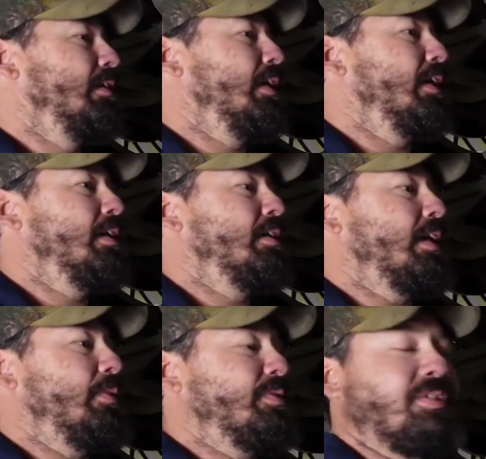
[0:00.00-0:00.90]
And
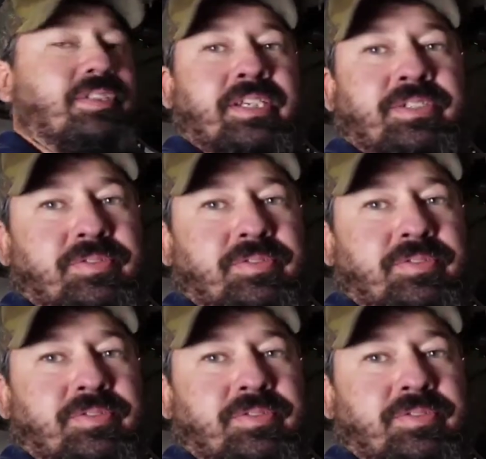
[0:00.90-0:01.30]
I would suggest you